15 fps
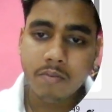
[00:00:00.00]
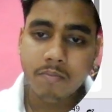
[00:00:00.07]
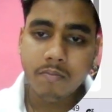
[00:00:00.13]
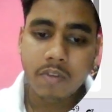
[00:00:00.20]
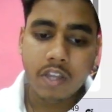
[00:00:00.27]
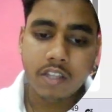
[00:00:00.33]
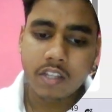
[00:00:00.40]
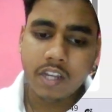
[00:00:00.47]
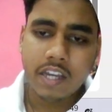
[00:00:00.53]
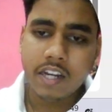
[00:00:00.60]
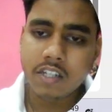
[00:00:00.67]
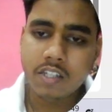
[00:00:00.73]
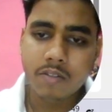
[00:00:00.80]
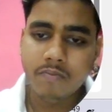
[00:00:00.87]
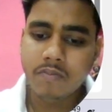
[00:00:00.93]
sum and the
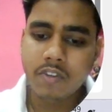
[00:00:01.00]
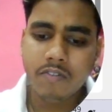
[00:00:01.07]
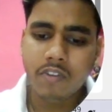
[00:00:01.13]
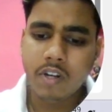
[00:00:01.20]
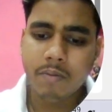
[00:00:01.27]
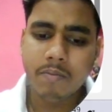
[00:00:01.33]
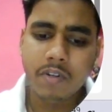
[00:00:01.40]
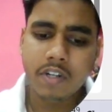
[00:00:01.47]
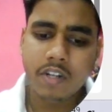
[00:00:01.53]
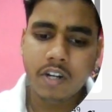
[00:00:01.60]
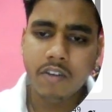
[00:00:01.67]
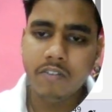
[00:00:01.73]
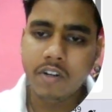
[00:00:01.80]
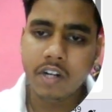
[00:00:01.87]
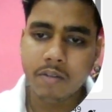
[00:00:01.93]
current sum we will update
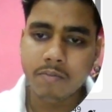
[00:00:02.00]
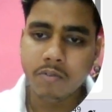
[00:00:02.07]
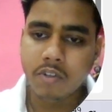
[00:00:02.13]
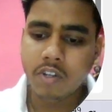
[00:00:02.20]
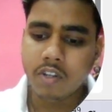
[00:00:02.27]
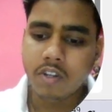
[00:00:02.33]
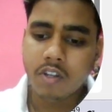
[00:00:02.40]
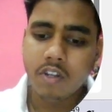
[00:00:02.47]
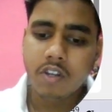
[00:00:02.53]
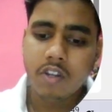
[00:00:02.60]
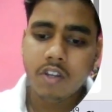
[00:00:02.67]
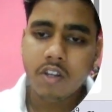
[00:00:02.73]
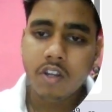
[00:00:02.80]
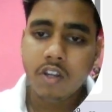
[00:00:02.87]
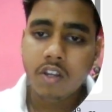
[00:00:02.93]
it every time. Okay,
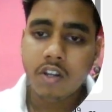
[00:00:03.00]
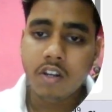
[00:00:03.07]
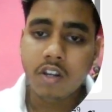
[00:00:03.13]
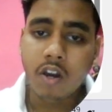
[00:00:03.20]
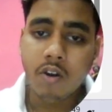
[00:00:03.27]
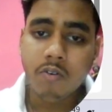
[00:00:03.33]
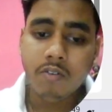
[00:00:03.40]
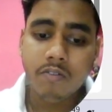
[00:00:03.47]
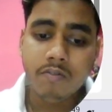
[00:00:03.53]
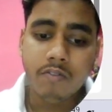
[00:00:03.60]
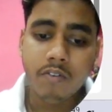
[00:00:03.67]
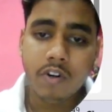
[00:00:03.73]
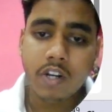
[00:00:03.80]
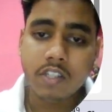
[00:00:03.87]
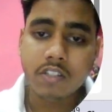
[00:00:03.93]
now
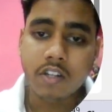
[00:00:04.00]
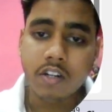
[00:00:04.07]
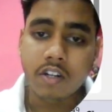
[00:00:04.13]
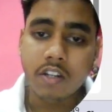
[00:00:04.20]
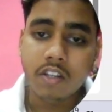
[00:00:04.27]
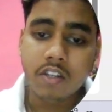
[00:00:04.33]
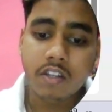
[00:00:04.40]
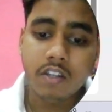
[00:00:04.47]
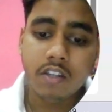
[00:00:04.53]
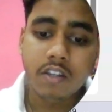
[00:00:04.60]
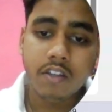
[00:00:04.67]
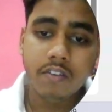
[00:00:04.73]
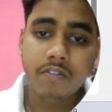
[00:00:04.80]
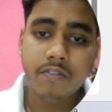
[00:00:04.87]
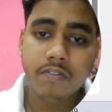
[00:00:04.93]
what I said,
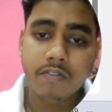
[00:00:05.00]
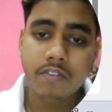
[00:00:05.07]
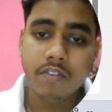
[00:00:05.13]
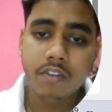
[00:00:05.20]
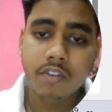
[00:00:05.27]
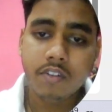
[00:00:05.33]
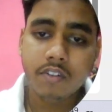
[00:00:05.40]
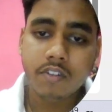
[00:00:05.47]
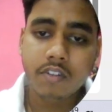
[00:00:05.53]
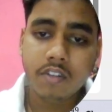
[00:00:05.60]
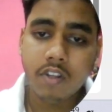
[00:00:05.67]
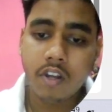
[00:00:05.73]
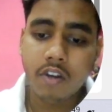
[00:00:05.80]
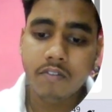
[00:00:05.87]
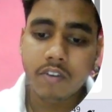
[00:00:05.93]
if
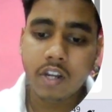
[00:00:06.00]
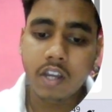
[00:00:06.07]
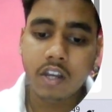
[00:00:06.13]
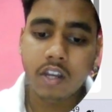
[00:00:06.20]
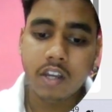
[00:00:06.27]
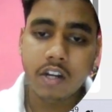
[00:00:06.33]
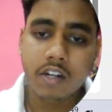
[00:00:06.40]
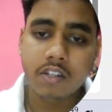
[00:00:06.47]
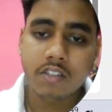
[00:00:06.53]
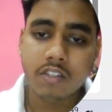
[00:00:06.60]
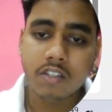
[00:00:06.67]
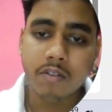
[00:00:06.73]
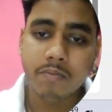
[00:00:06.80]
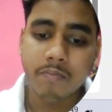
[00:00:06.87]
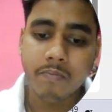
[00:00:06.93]
our current
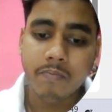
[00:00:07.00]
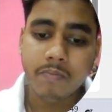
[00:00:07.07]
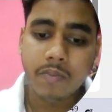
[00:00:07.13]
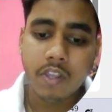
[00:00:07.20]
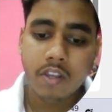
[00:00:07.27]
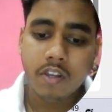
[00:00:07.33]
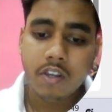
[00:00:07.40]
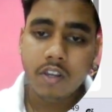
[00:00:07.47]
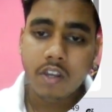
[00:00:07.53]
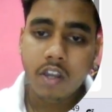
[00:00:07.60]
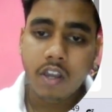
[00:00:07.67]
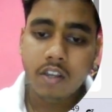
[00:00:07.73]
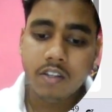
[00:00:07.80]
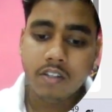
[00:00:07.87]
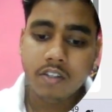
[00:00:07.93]
sum
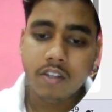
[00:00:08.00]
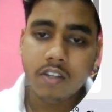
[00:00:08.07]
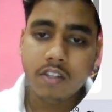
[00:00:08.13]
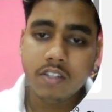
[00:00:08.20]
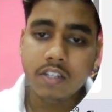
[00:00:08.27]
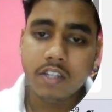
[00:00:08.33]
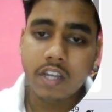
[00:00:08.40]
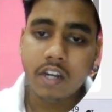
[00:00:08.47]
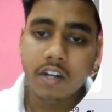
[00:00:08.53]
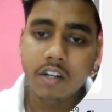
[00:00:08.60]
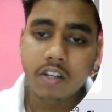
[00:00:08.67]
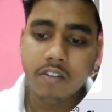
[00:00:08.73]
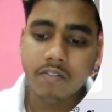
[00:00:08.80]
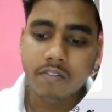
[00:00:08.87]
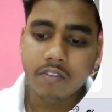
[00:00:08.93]
is
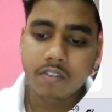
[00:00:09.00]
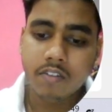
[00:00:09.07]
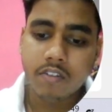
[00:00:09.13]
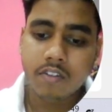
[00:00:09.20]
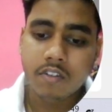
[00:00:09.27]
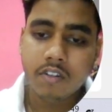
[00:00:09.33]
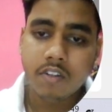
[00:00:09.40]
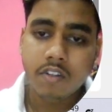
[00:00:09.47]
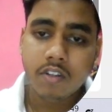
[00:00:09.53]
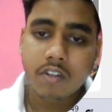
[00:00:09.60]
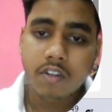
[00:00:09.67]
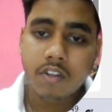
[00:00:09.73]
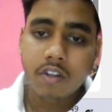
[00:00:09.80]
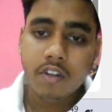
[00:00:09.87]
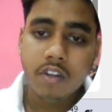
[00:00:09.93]
negative,
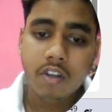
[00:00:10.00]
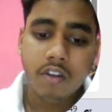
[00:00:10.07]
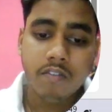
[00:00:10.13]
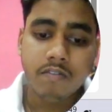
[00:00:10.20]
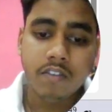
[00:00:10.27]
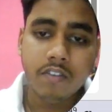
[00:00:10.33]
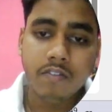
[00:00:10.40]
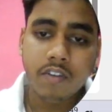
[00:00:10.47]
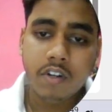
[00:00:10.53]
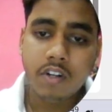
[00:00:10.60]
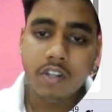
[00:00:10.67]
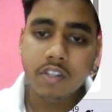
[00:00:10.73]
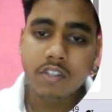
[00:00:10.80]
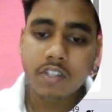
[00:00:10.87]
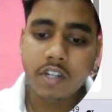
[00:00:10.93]
we will
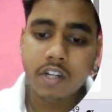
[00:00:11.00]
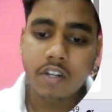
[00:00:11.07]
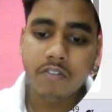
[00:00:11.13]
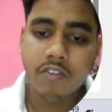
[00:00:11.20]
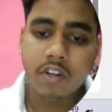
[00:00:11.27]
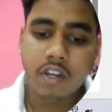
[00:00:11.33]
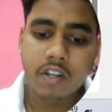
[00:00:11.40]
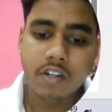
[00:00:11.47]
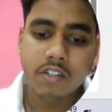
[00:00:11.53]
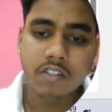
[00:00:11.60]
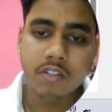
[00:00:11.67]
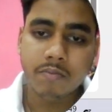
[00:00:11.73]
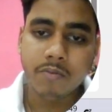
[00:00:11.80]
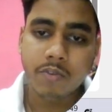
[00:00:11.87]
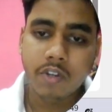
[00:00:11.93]
reset our current
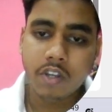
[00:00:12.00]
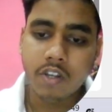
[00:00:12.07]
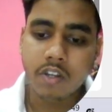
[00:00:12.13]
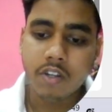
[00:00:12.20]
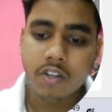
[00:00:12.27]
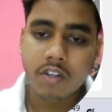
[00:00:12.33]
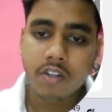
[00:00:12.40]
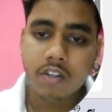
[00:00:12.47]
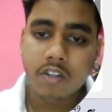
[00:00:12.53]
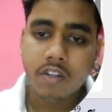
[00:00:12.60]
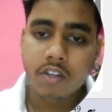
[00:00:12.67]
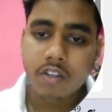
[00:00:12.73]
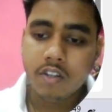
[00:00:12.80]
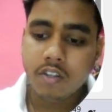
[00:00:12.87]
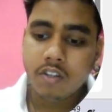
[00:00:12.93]
sum. Okay,
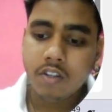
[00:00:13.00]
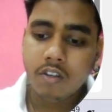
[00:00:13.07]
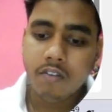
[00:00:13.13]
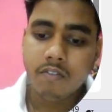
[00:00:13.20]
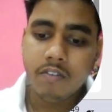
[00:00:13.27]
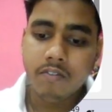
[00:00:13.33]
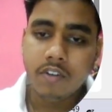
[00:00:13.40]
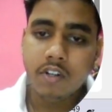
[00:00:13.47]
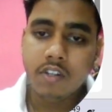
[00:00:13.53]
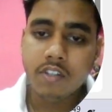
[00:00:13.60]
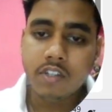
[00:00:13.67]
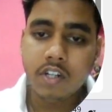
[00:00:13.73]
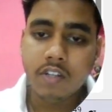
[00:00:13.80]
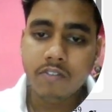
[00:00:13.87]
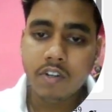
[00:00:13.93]
we will
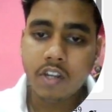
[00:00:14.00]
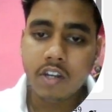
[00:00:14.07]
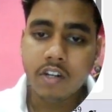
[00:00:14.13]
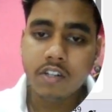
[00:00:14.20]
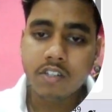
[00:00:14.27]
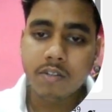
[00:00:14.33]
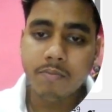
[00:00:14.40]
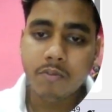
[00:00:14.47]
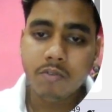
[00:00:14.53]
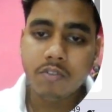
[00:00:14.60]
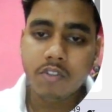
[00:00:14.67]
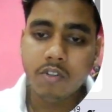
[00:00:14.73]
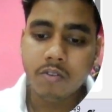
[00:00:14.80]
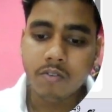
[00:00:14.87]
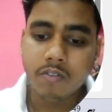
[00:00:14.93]
reset our current sum to
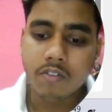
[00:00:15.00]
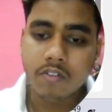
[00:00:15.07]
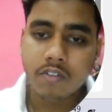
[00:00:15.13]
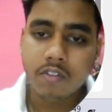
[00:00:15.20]
0,